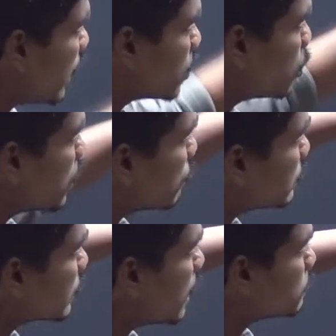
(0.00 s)
at two
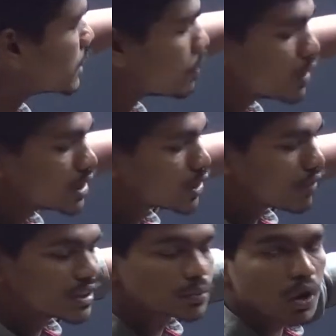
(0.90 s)
different times, the position
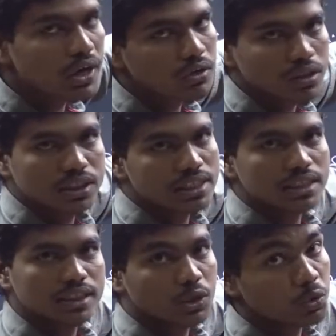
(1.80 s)
of this point on the string
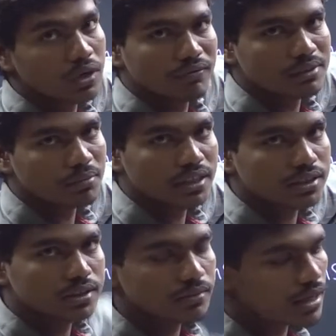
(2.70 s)
is at two different places.